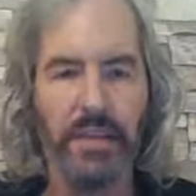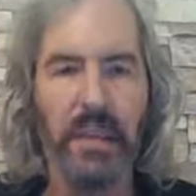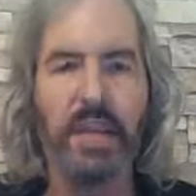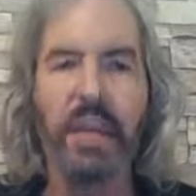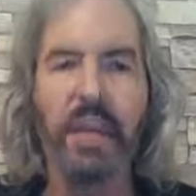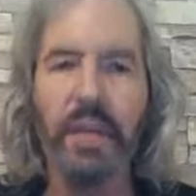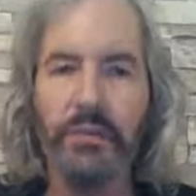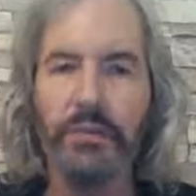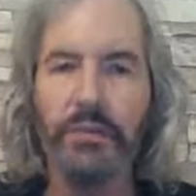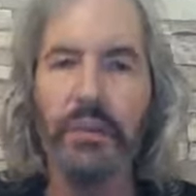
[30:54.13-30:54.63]

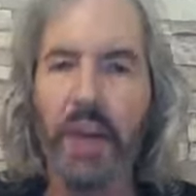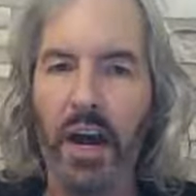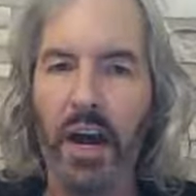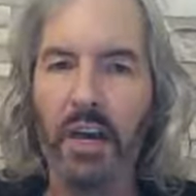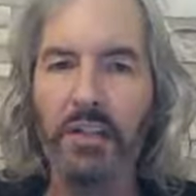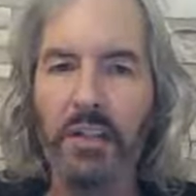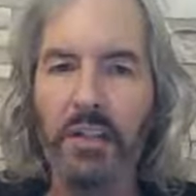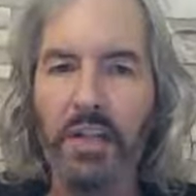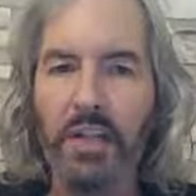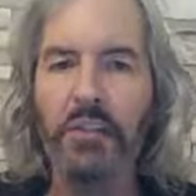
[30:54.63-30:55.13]
if
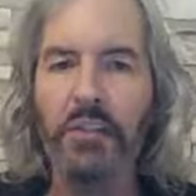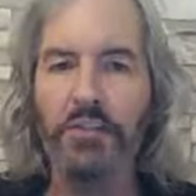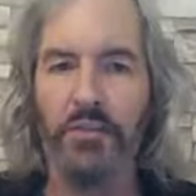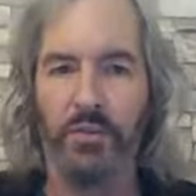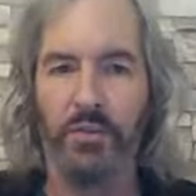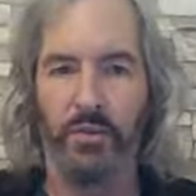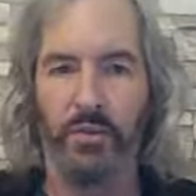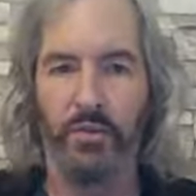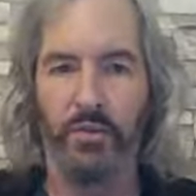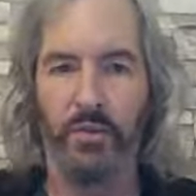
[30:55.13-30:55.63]
God leads
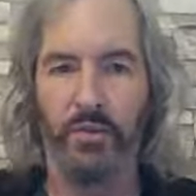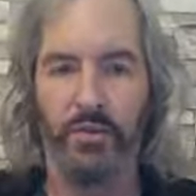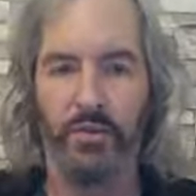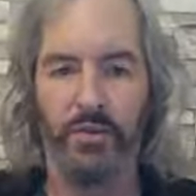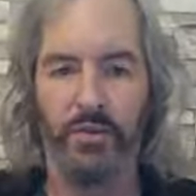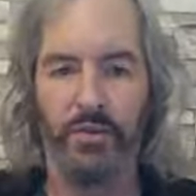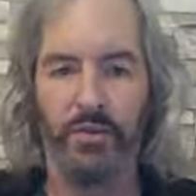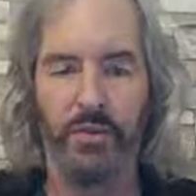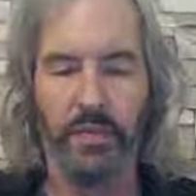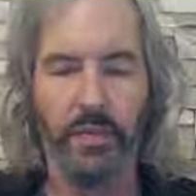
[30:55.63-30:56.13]
you,
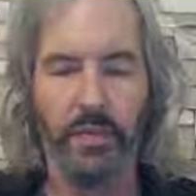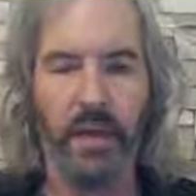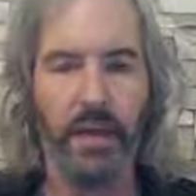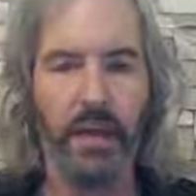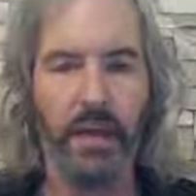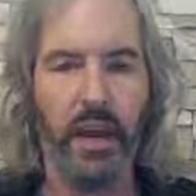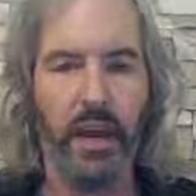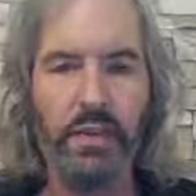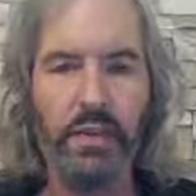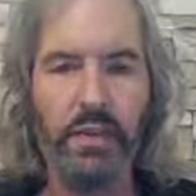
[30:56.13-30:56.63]
and
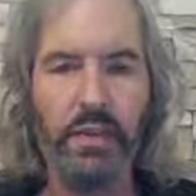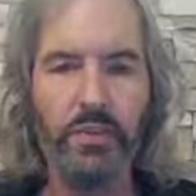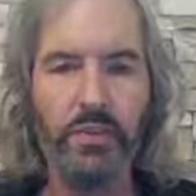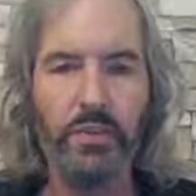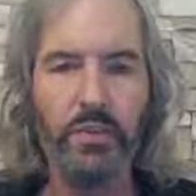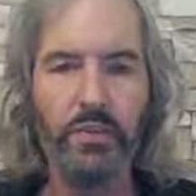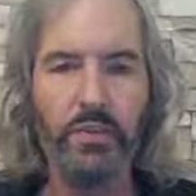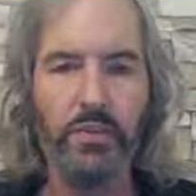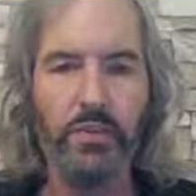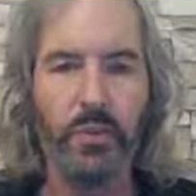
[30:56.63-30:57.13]
God leads
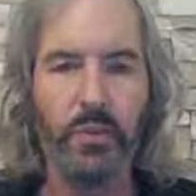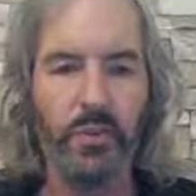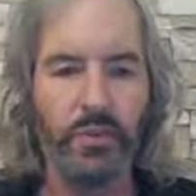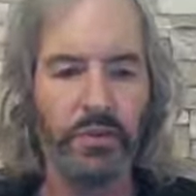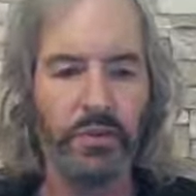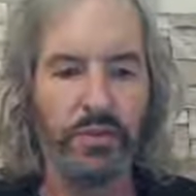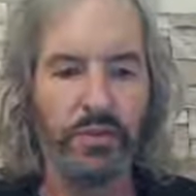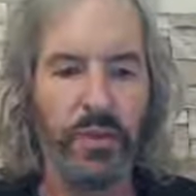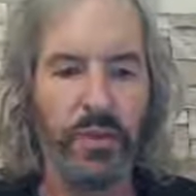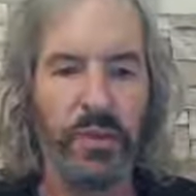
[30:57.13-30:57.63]
you to support
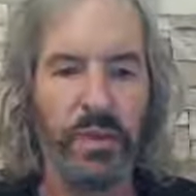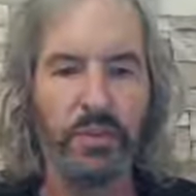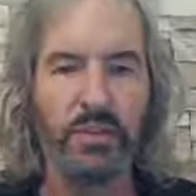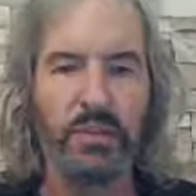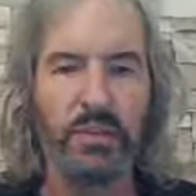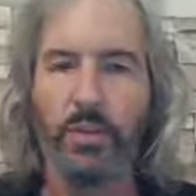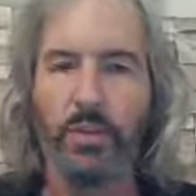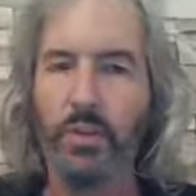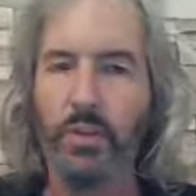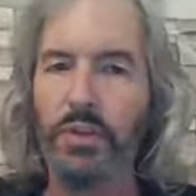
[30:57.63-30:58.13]
us
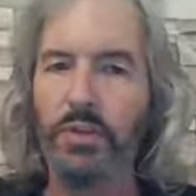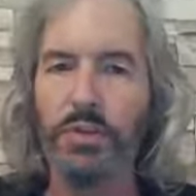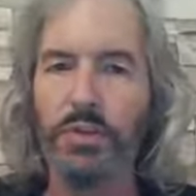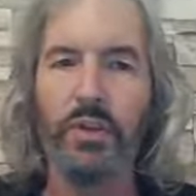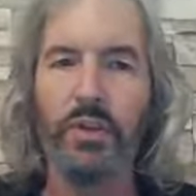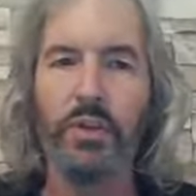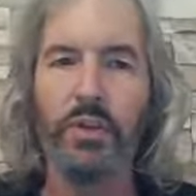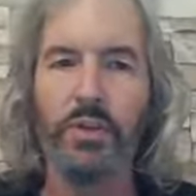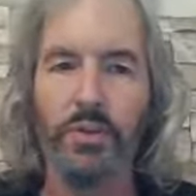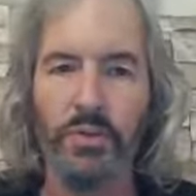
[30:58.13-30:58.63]
financially, we
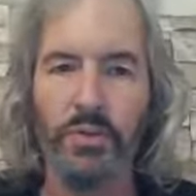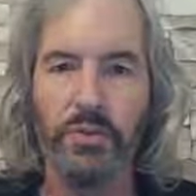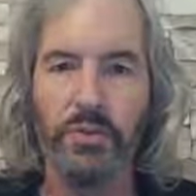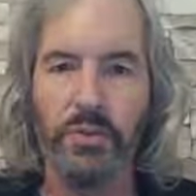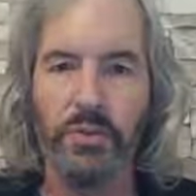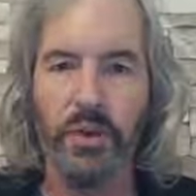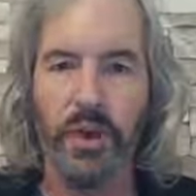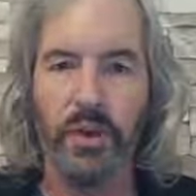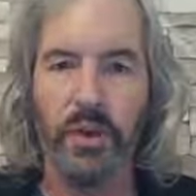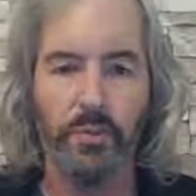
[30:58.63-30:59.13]
sure could use
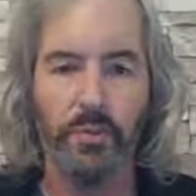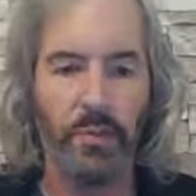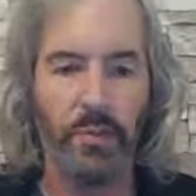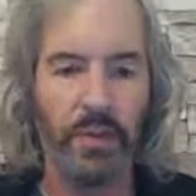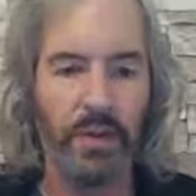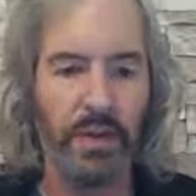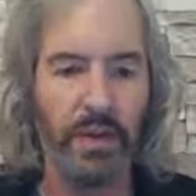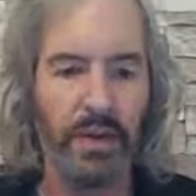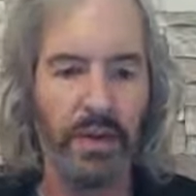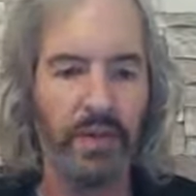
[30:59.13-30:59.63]
your help.
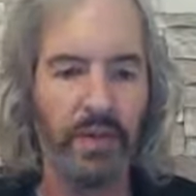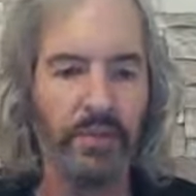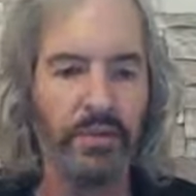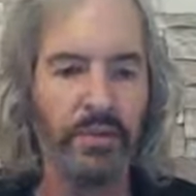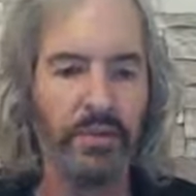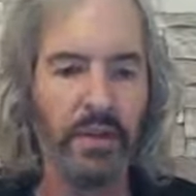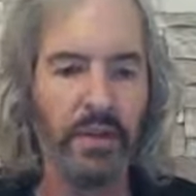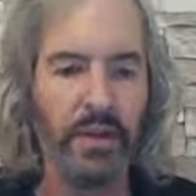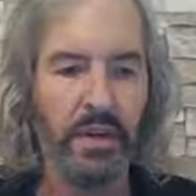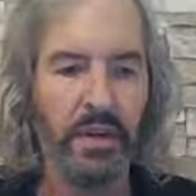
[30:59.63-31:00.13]
We have
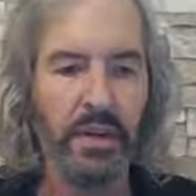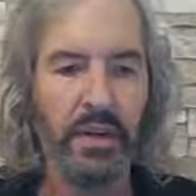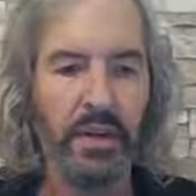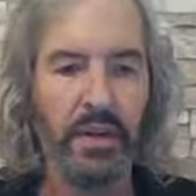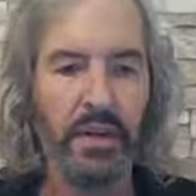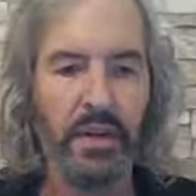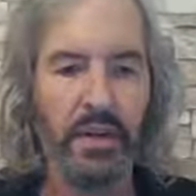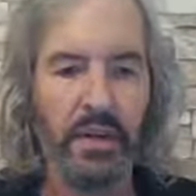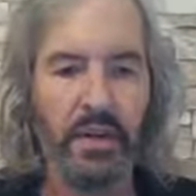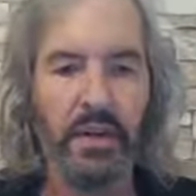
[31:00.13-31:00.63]

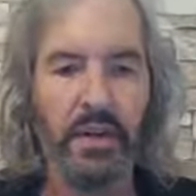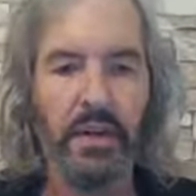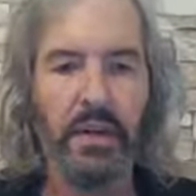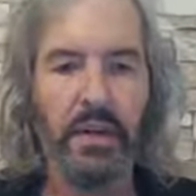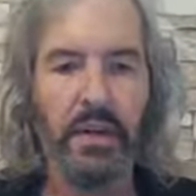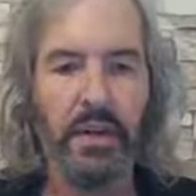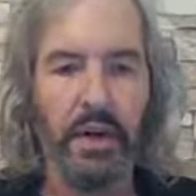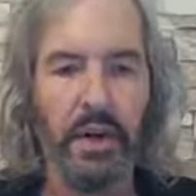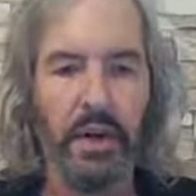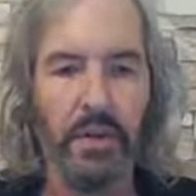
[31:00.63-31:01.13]

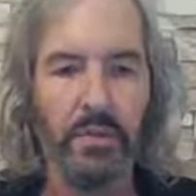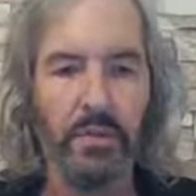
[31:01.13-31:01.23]
uh,